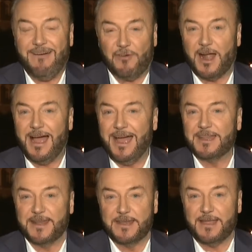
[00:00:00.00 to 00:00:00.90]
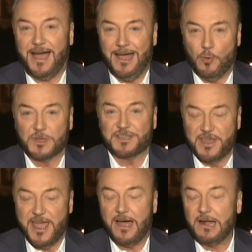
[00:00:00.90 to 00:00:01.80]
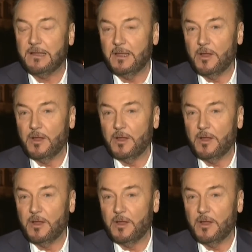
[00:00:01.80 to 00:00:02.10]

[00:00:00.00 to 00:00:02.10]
ever had, and I was there